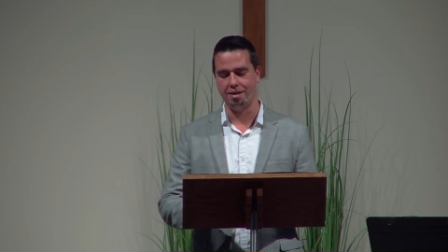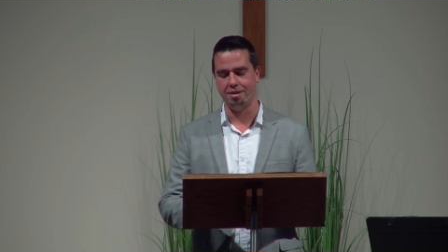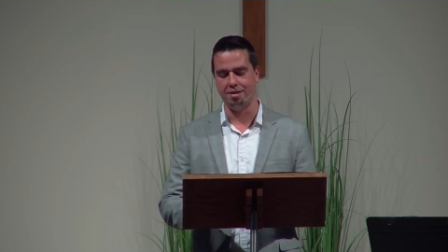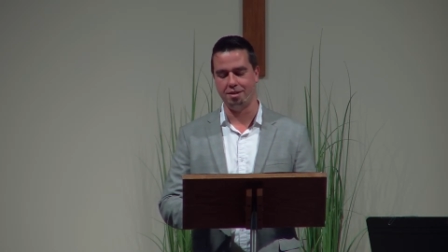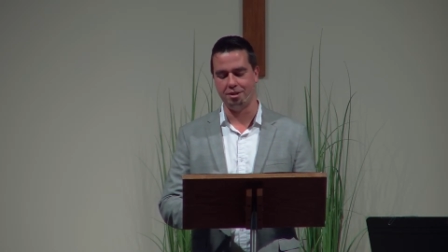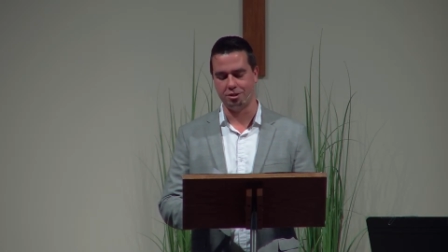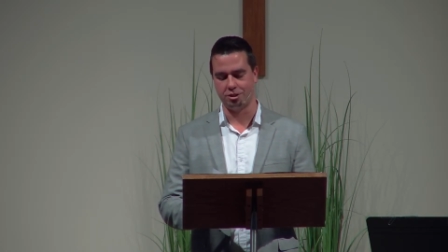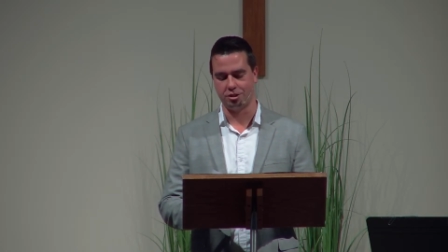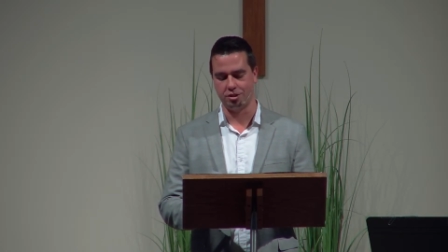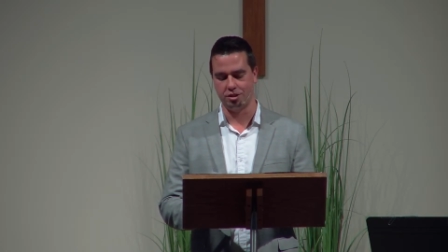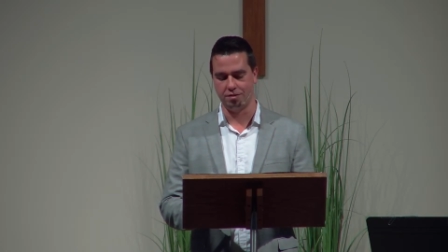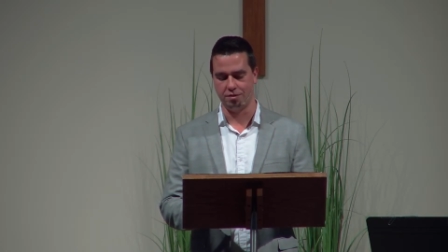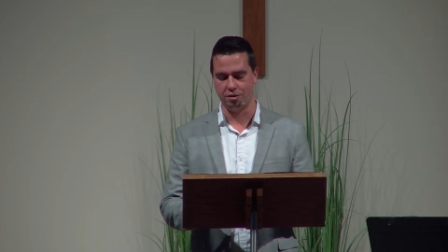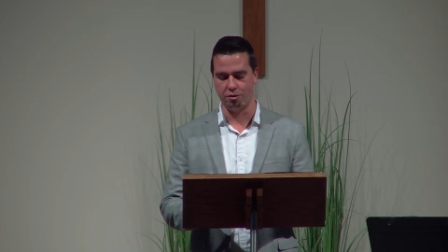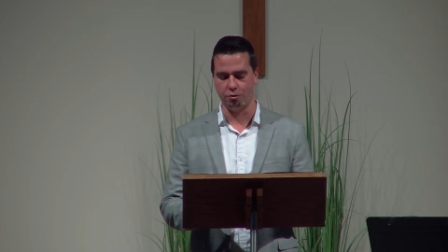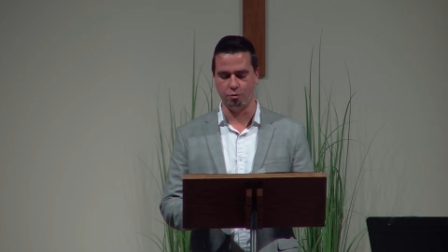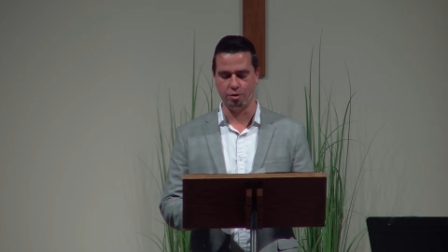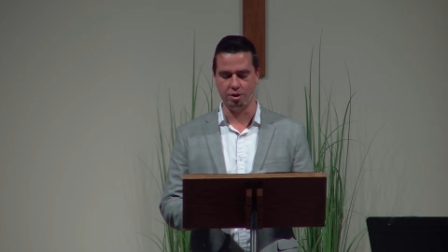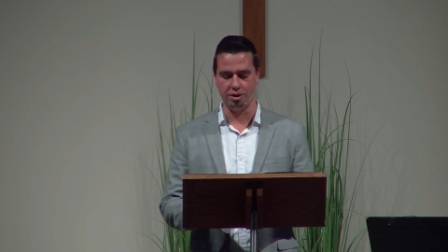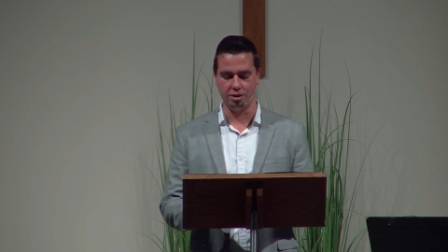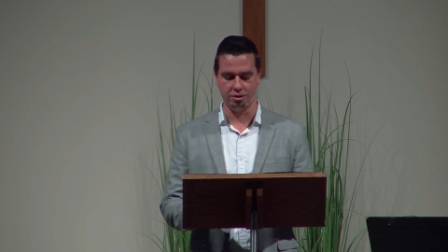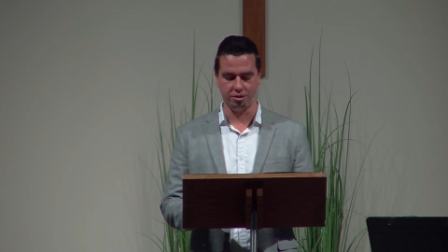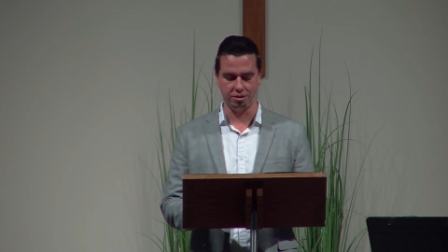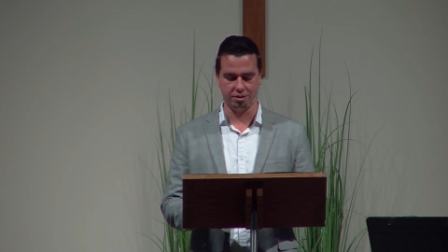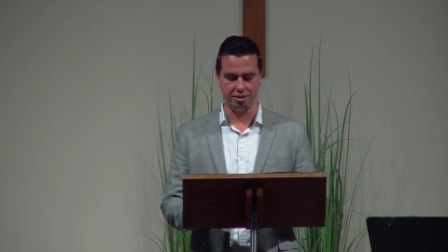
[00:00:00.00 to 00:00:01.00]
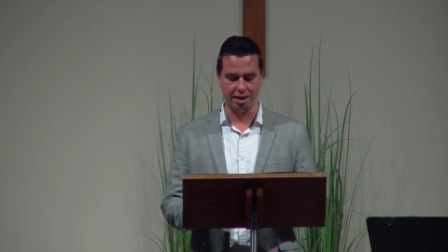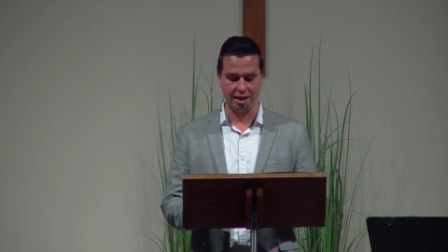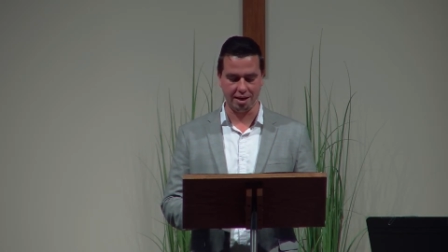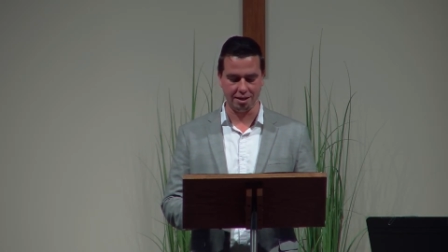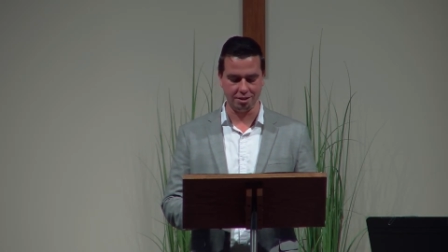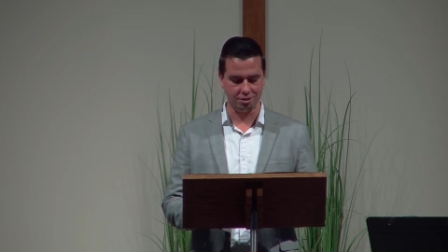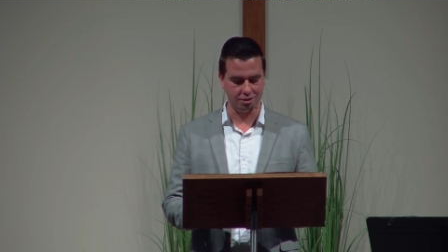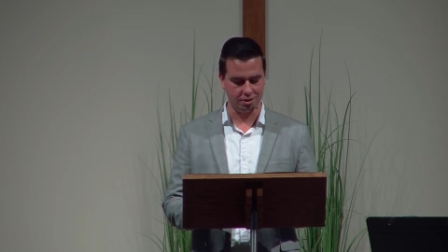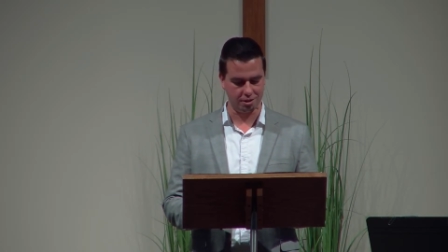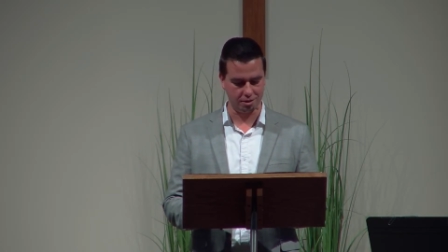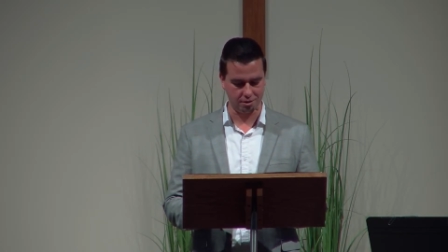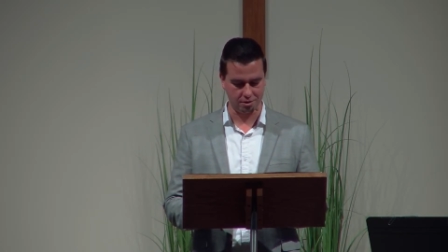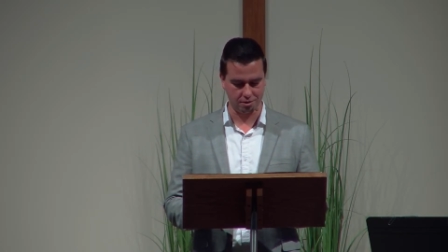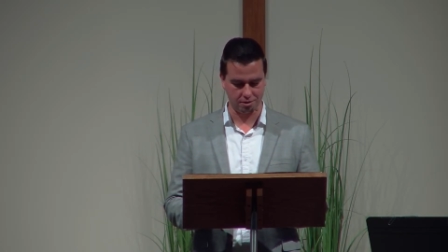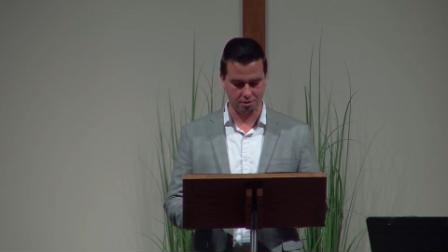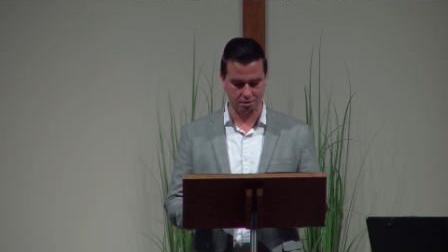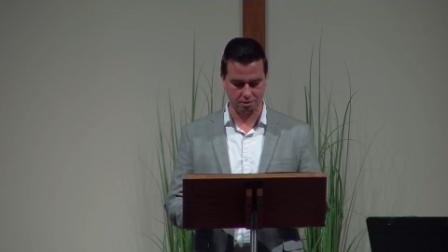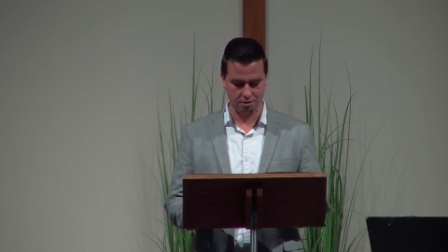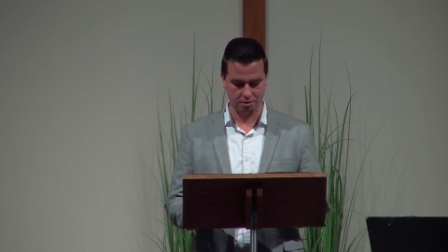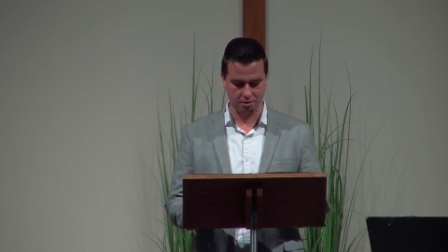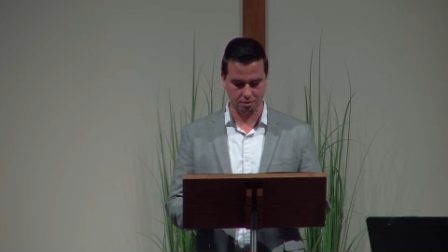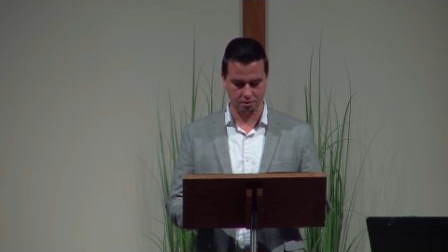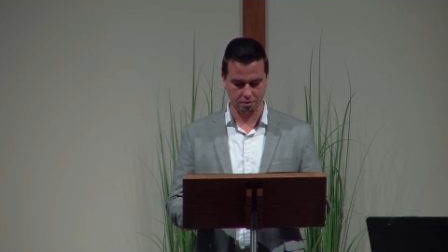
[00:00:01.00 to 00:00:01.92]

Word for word: edition of the Reader's Digest,